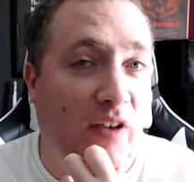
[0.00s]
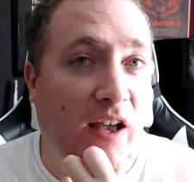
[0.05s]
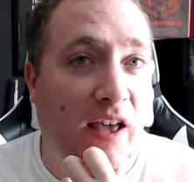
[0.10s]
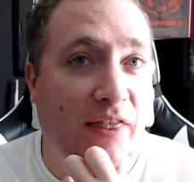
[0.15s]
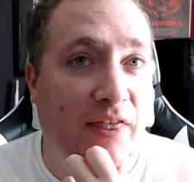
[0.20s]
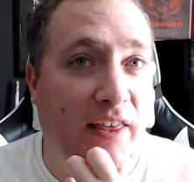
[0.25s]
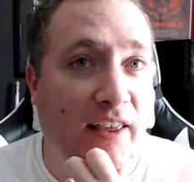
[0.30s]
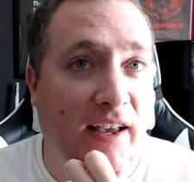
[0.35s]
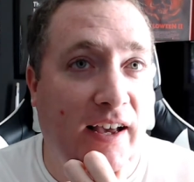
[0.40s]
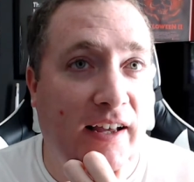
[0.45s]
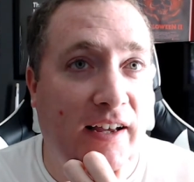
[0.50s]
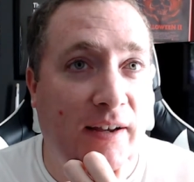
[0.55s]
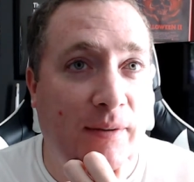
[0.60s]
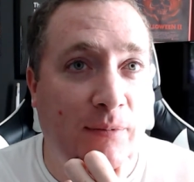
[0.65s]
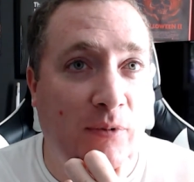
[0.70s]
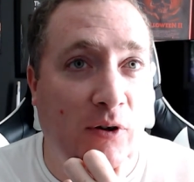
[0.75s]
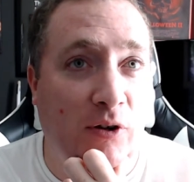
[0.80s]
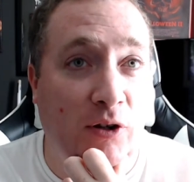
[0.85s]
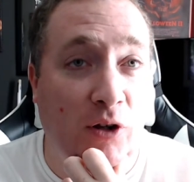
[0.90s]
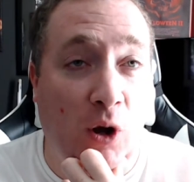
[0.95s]
think
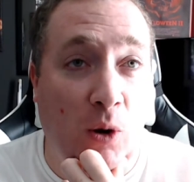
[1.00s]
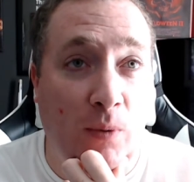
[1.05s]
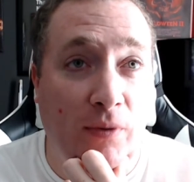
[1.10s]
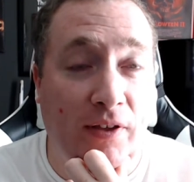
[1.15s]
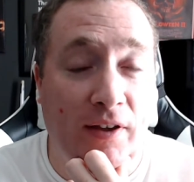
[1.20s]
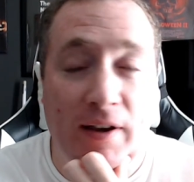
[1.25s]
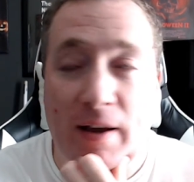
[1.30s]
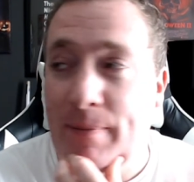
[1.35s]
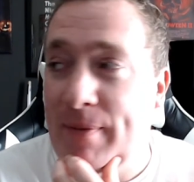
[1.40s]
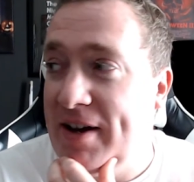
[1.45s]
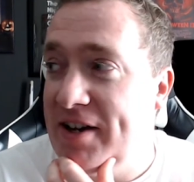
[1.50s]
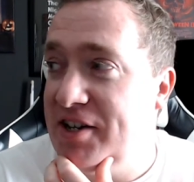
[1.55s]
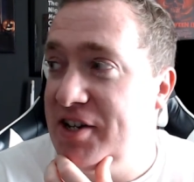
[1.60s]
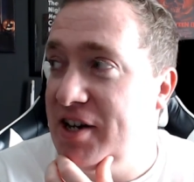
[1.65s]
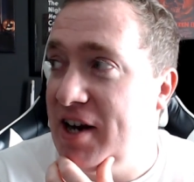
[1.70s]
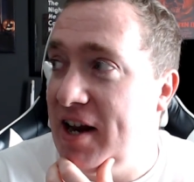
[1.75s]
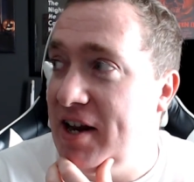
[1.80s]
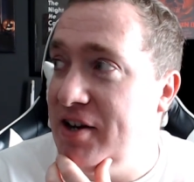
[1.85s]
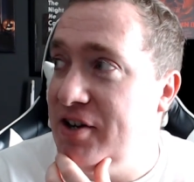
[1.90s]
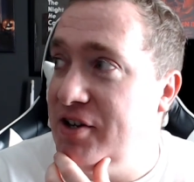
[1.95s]
I'm going to go with it. I might
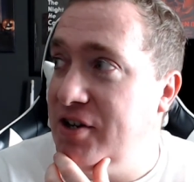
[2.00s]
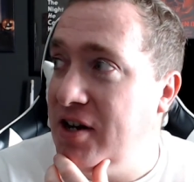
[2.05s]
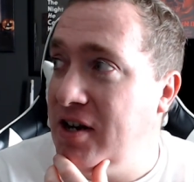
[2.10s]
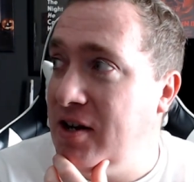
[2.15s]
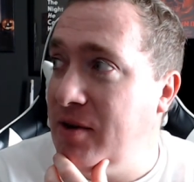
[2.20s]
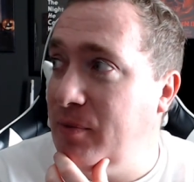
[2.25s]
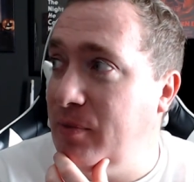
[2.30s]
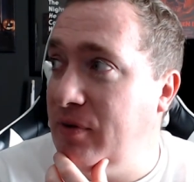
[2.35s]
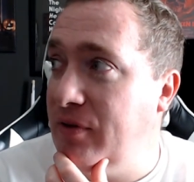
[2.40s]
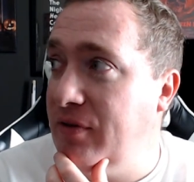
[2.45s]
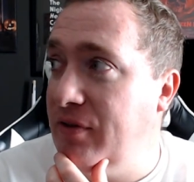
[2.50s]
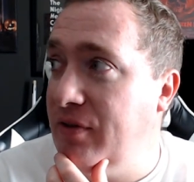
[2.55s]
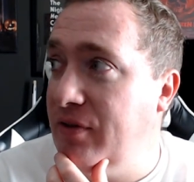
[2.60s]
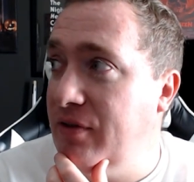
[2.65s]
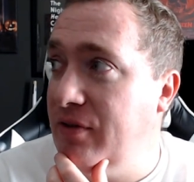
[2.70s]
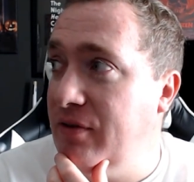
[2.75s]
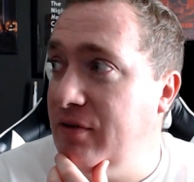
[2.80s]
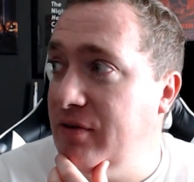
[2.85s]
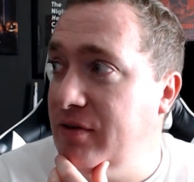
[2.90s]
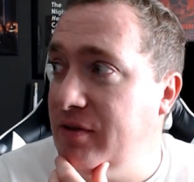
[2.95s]
change up
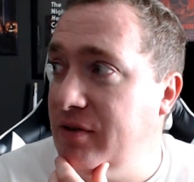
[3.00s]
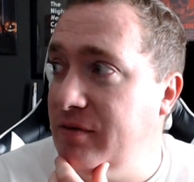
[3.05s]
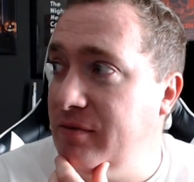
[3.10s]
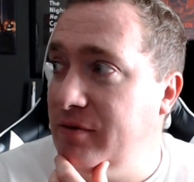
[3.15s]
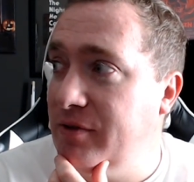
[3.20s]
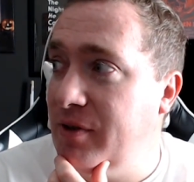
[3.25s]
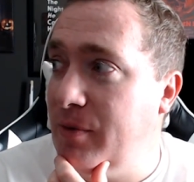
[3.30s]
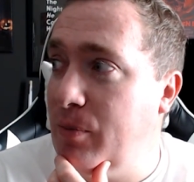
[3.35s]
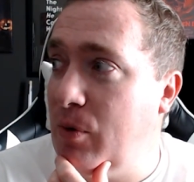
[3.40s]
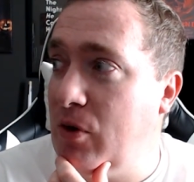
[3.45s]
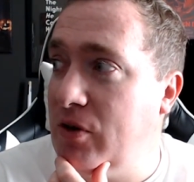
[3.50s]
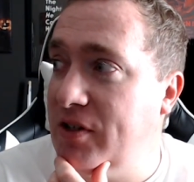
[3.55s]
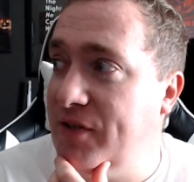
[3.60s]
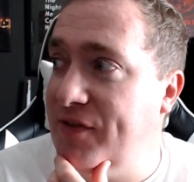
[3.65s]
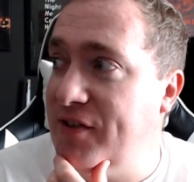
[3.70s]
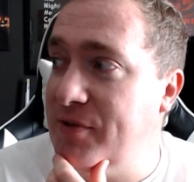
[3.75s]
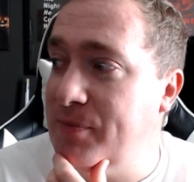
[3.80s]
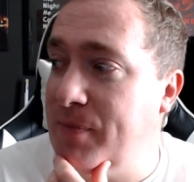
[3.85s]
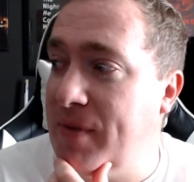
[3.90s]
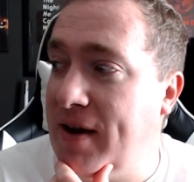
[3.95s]
some parts of
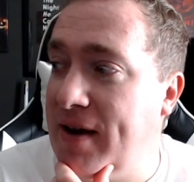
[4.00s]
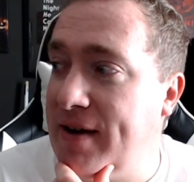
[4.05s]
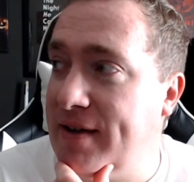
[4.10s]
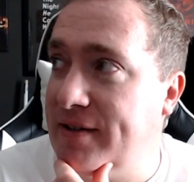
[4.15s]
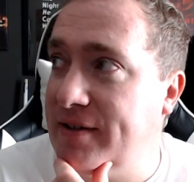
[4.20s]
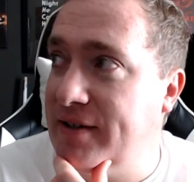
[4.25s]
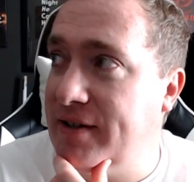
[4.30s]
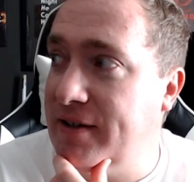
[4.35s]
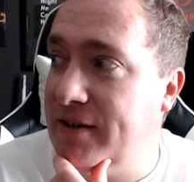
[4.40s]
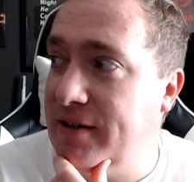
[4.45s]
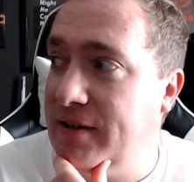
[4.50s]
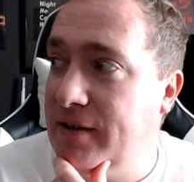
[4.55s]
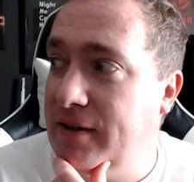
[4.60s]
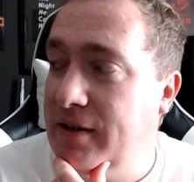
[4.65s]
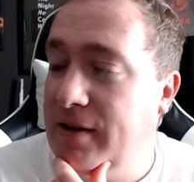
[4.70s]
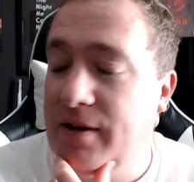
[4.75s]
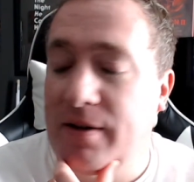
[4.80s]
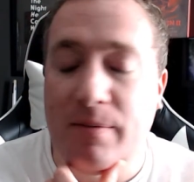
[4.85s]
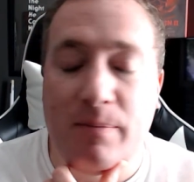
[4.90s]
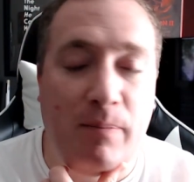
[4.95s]
his mask.
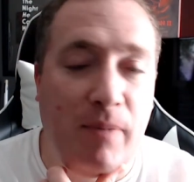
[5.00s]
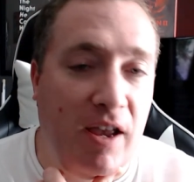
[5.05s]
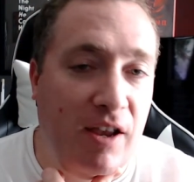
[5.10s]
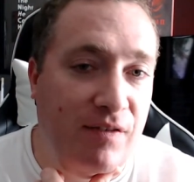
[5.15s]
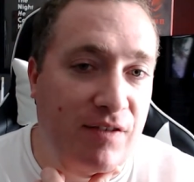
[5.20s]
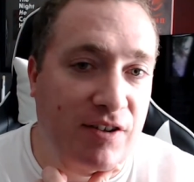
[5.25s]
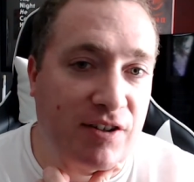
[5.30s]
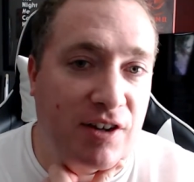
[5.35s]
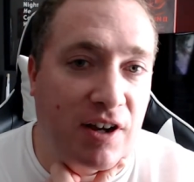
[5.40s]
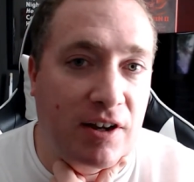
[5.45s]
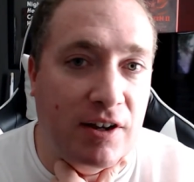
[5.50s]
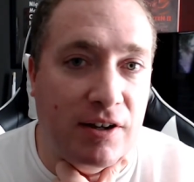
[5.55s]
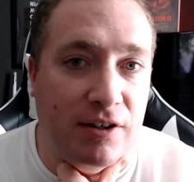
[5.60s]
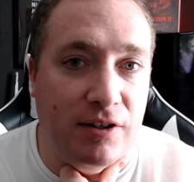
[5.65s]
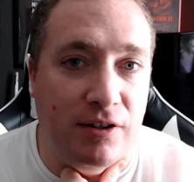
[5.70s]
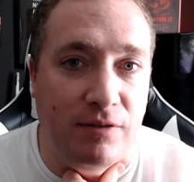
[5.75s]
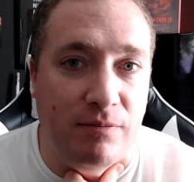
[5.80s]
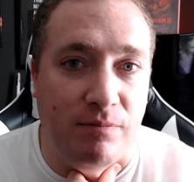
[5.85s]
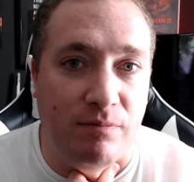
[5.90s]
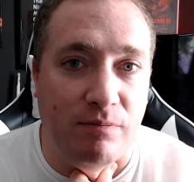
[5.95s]
May even
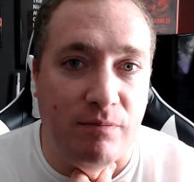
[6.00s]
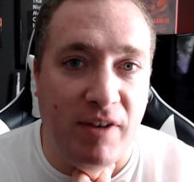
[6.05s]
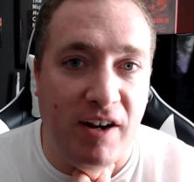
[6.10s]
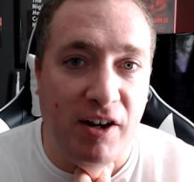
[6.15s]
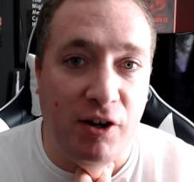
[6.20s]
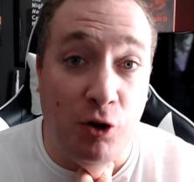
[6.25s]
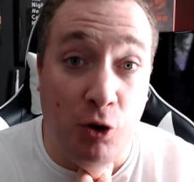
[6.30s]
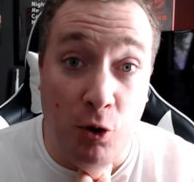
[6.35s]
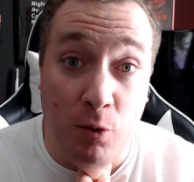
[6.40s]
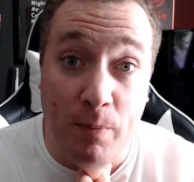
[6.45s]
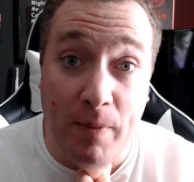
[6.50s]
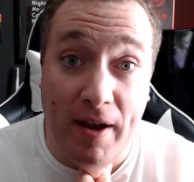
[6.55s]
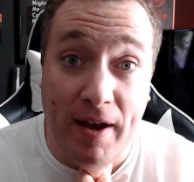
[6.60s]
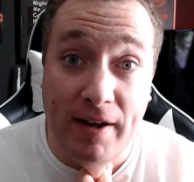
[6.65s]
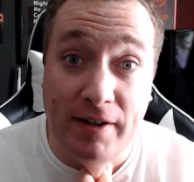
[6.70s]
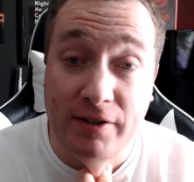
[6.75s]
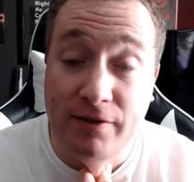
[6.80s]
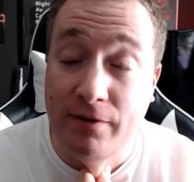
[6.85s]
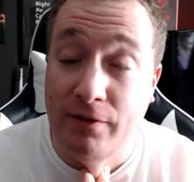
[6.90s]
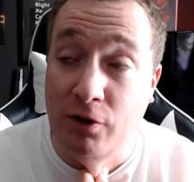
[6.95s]
get a new
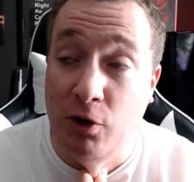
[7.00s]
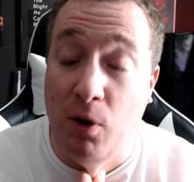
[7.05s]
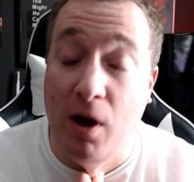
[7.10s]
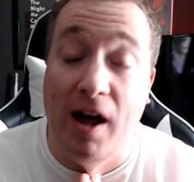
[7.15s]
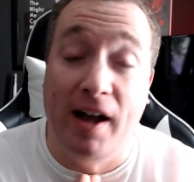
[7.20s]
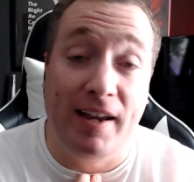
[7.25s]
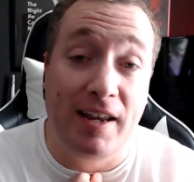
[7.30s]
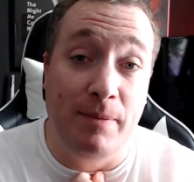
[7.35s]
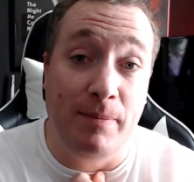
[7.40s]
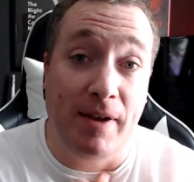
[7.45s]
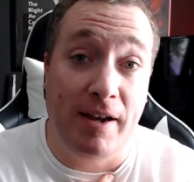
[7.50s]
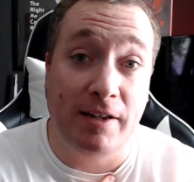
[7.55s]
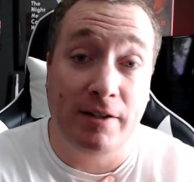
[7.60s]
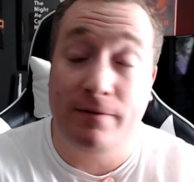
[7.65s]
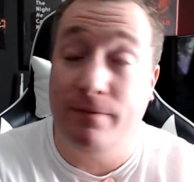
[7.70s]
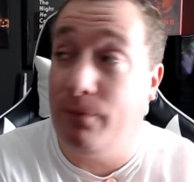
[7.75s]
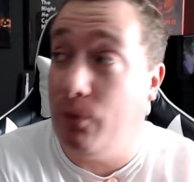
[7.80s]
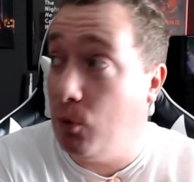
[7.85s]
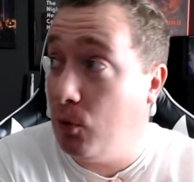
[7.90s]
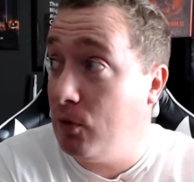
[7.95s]
mask, a new hockey
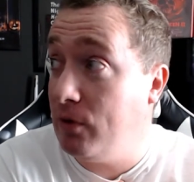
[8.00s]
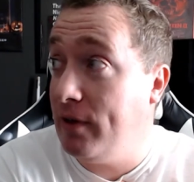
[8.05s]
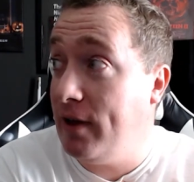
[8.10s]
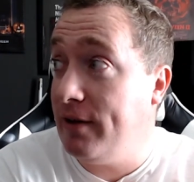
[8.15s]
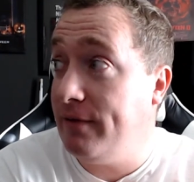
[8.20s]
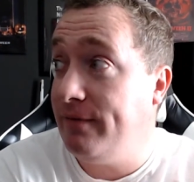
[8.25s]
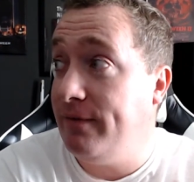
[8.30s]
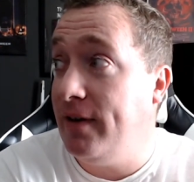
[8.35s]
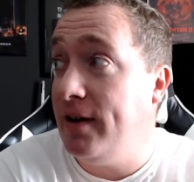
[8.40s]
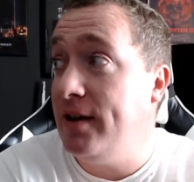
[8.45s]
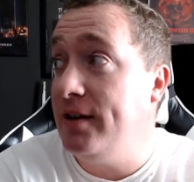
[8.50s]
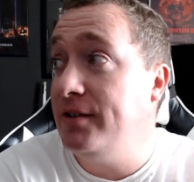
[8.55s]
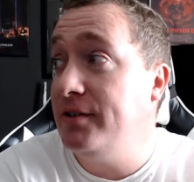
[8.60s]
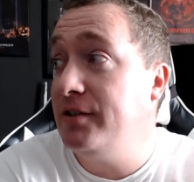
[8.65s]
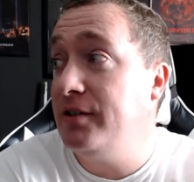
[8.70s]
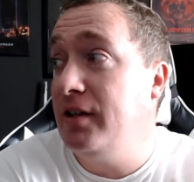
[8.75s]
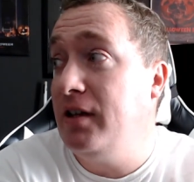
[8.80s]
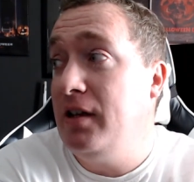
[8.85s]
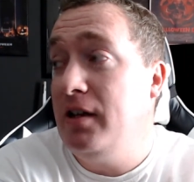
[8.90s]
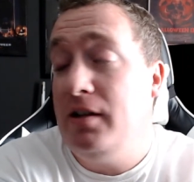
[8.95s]
mask for that face.